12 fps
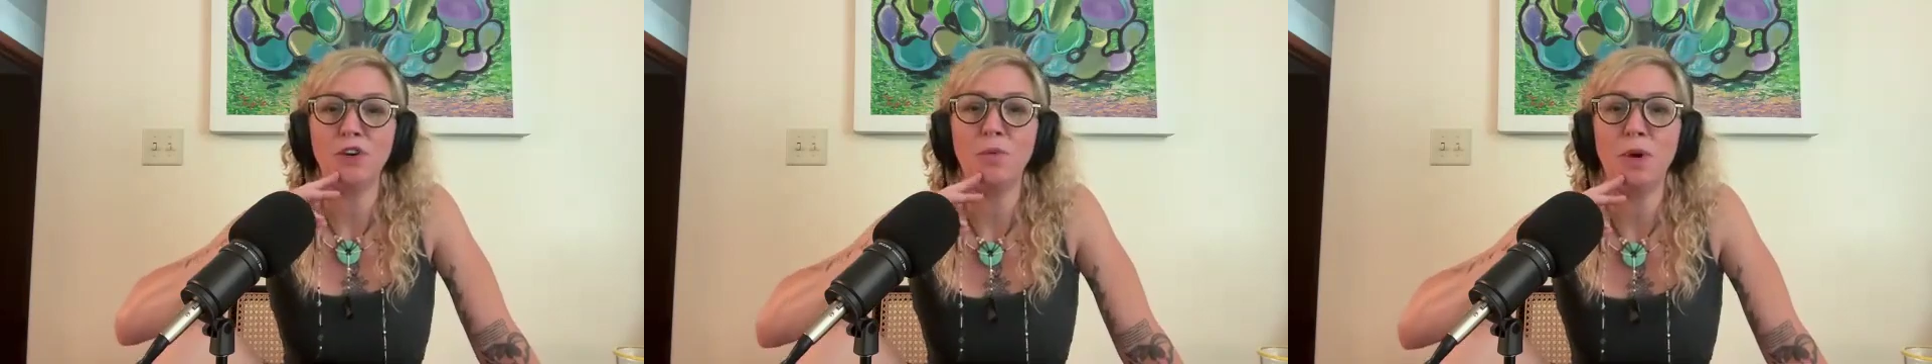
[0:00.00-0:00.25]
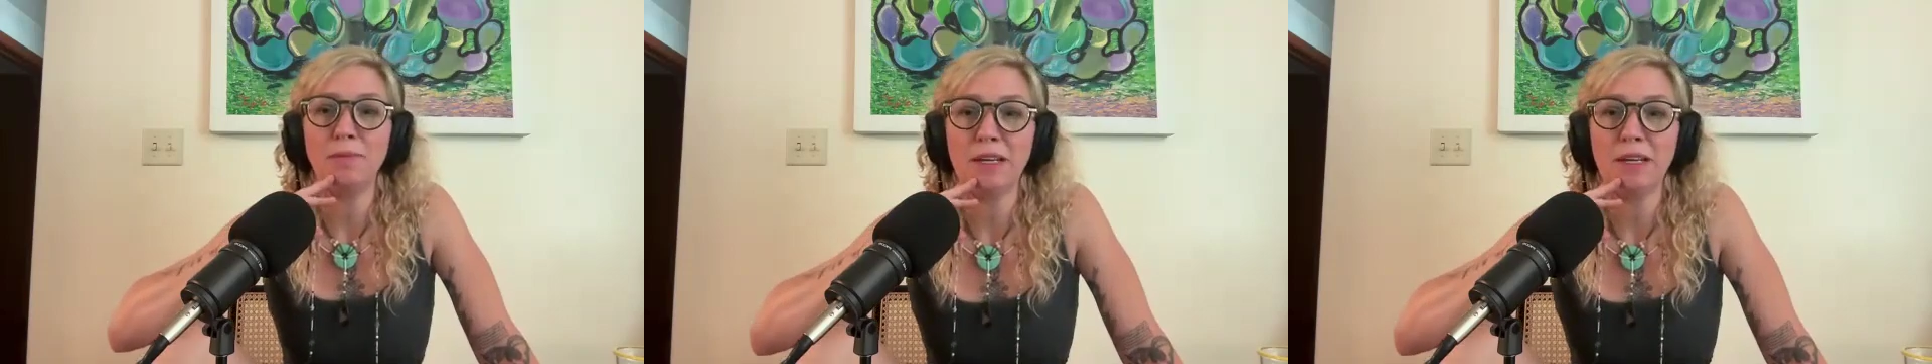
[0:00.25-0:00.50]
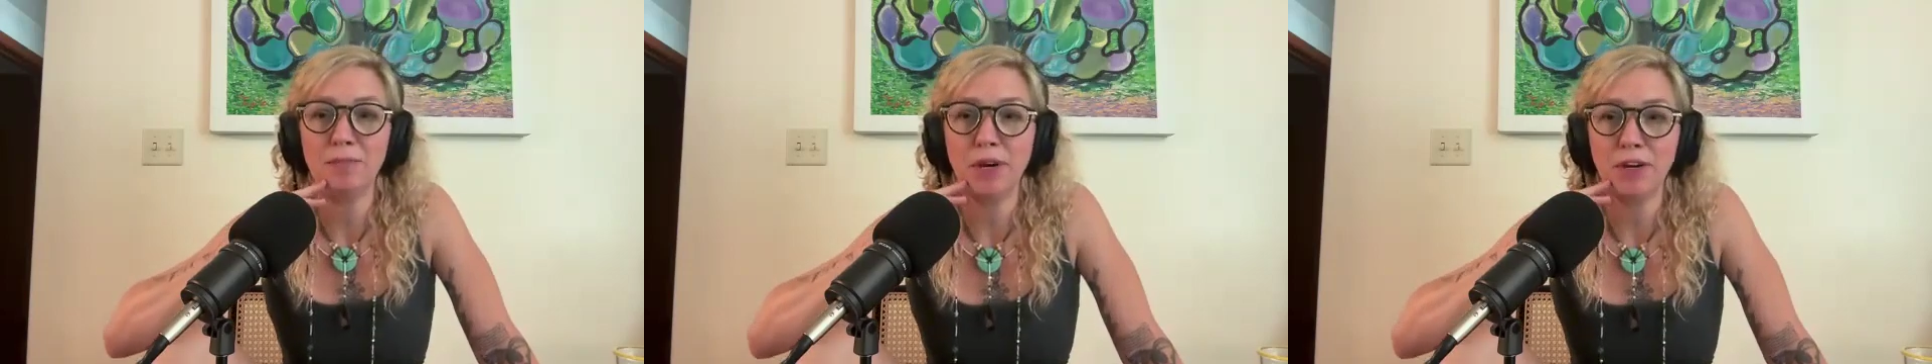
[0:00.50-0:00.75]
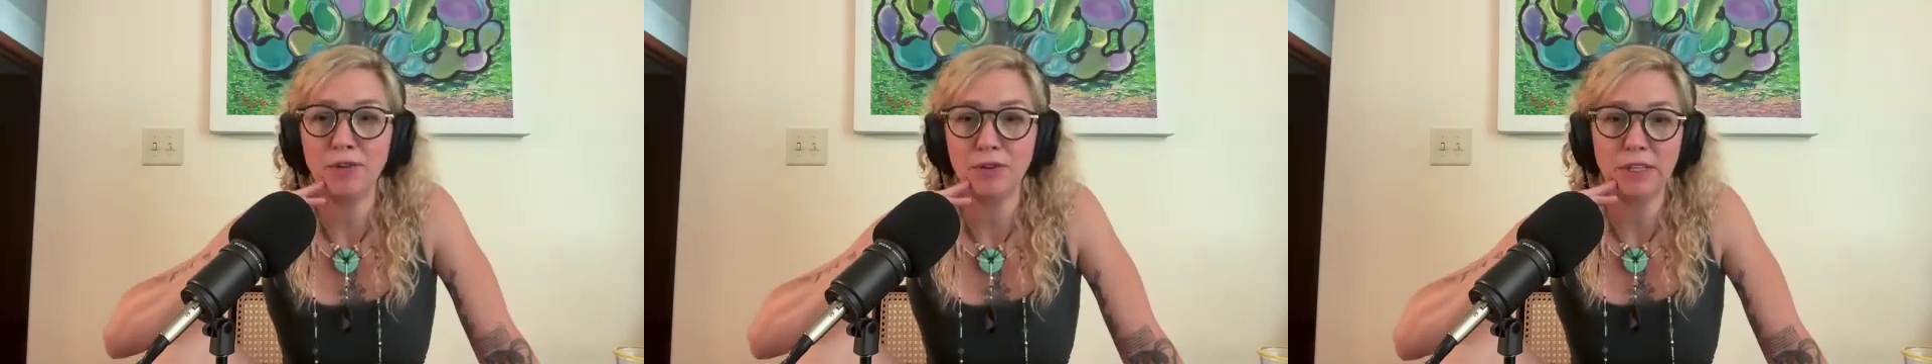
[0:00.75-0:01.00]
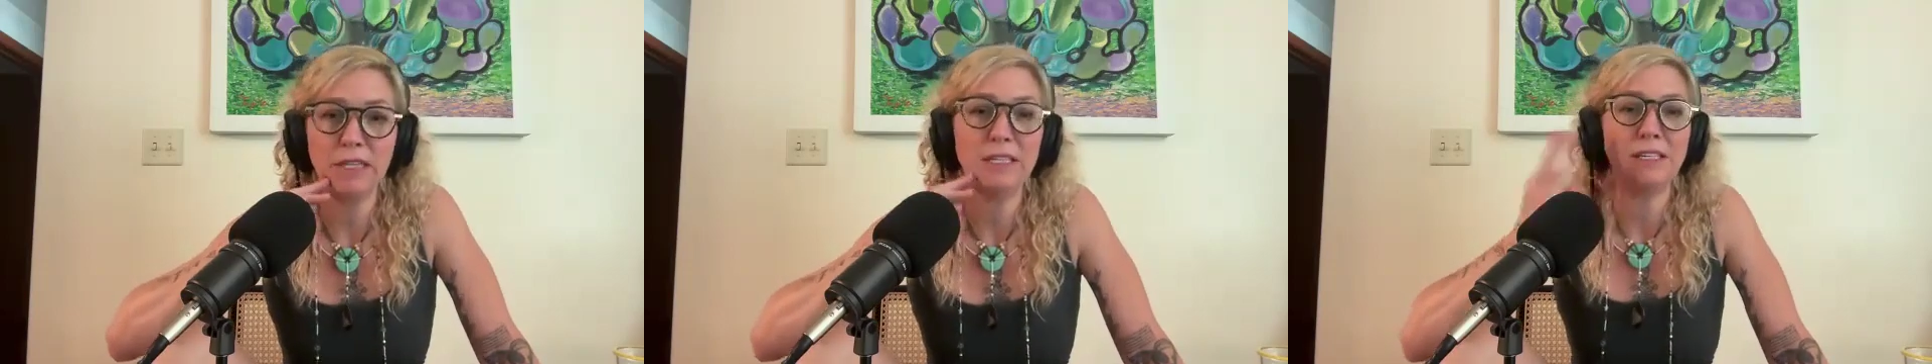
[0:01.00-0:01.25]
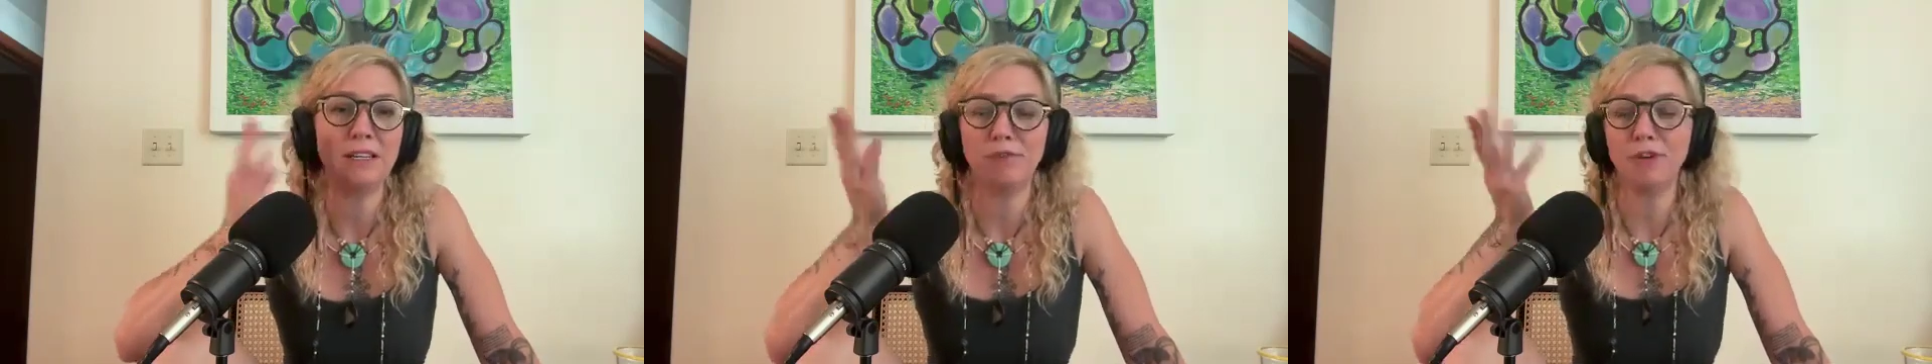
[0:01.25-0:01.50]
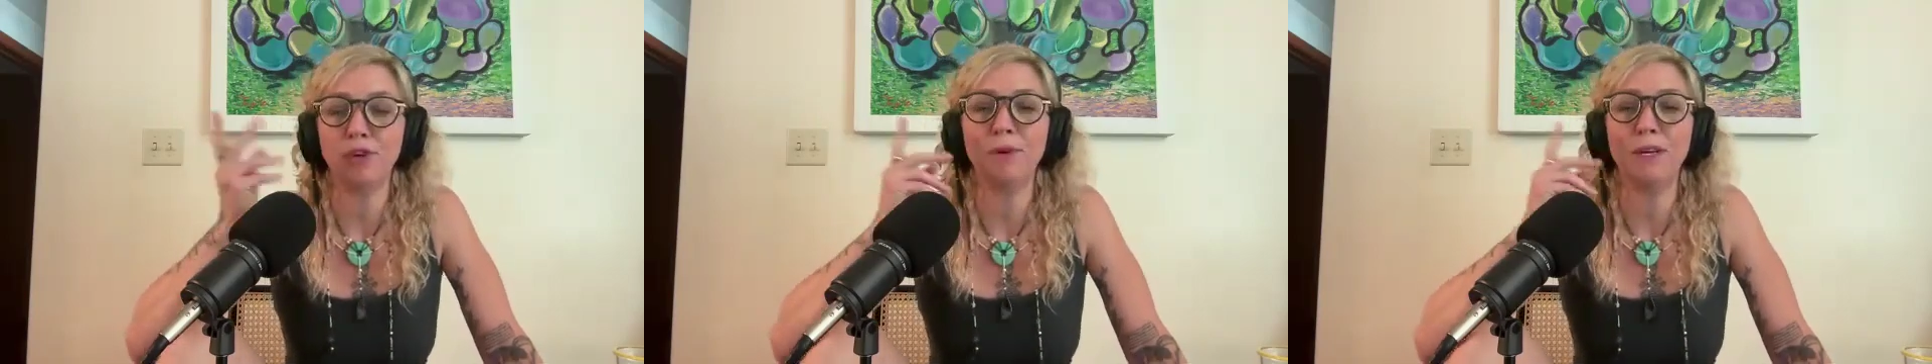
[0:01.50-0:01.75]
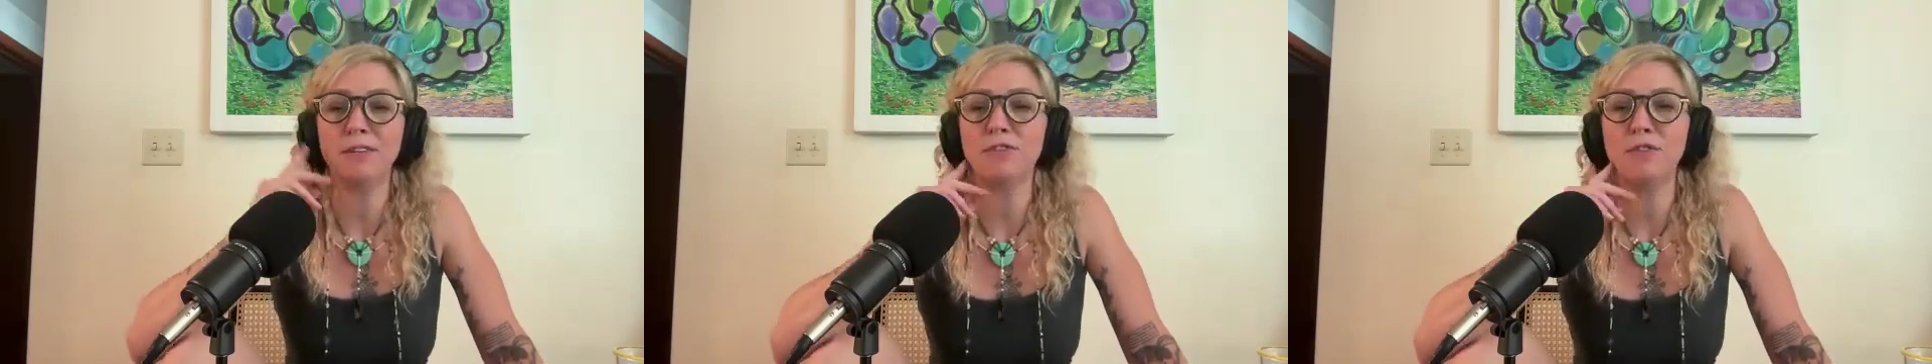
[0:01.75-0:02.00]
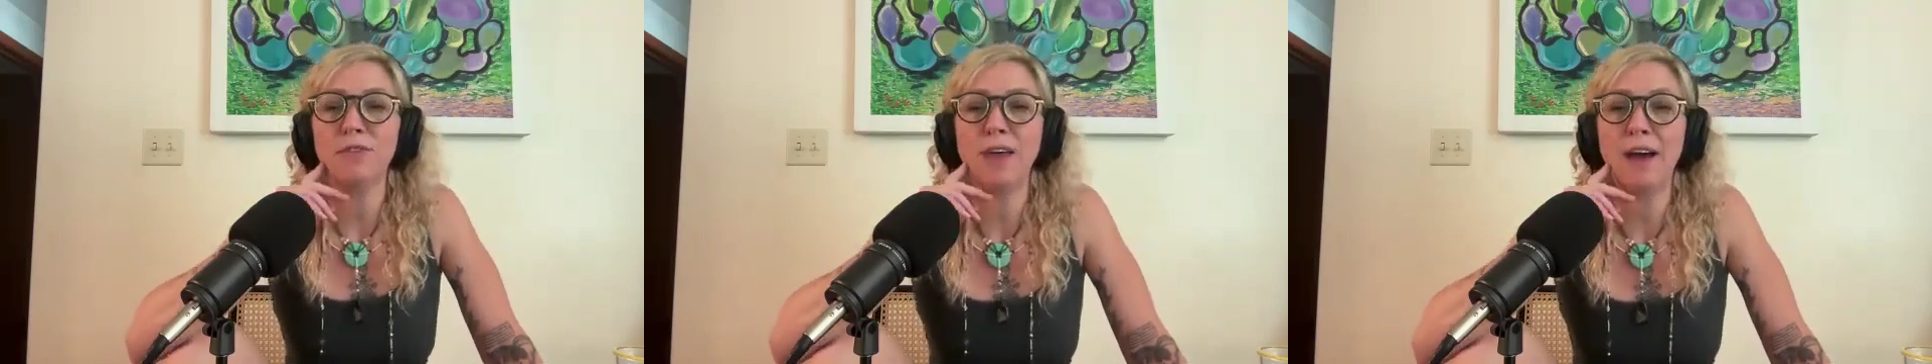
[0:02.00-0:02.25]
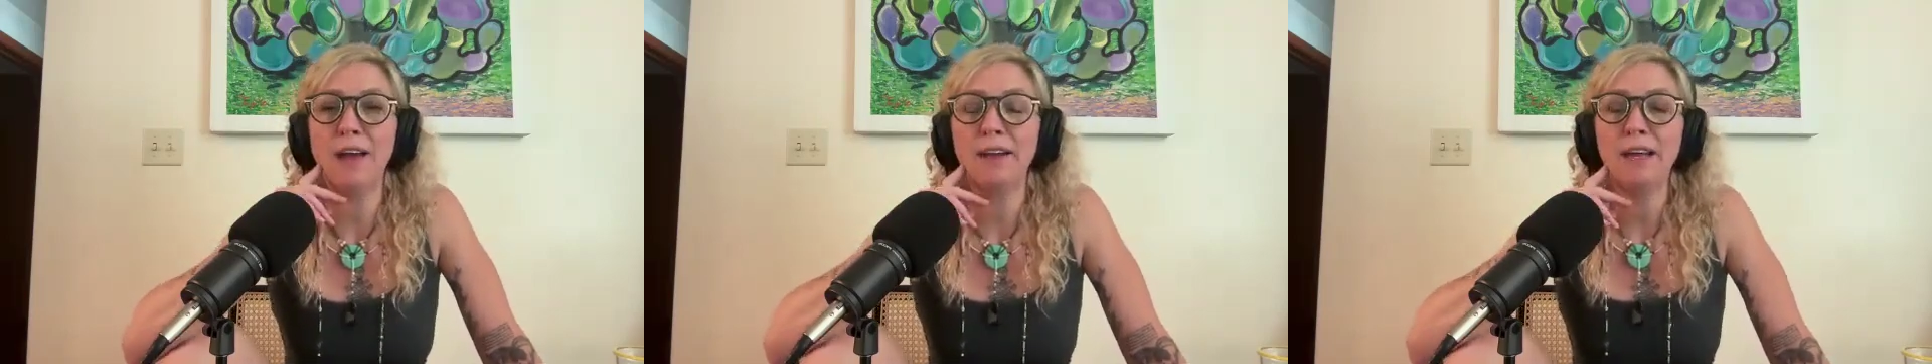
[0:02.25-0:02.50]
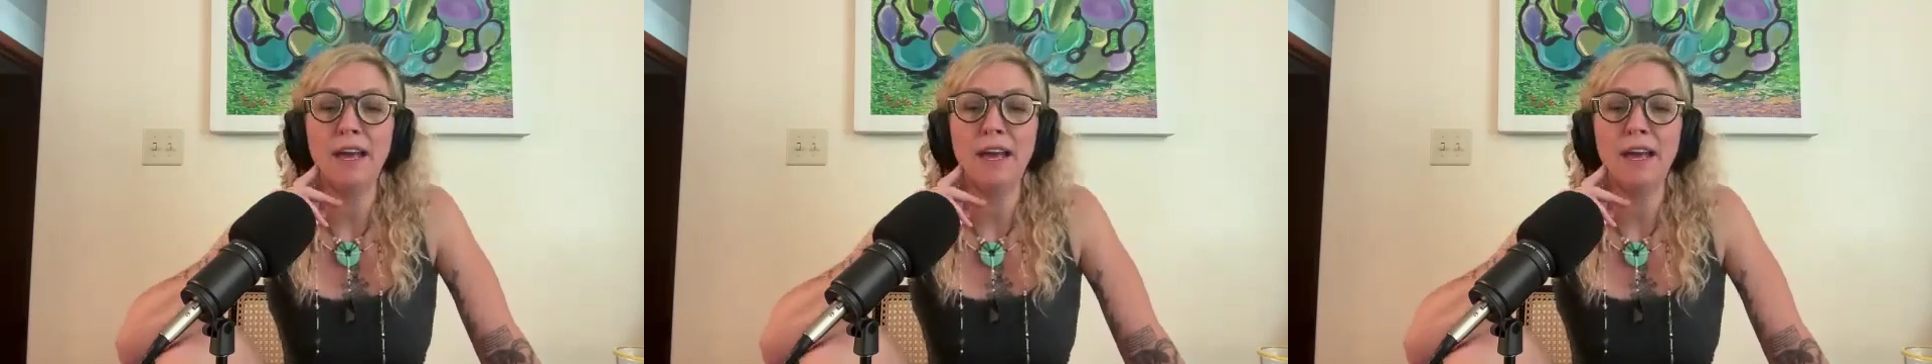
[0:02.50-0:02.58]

what makes Bear Kundalini different. You answered that.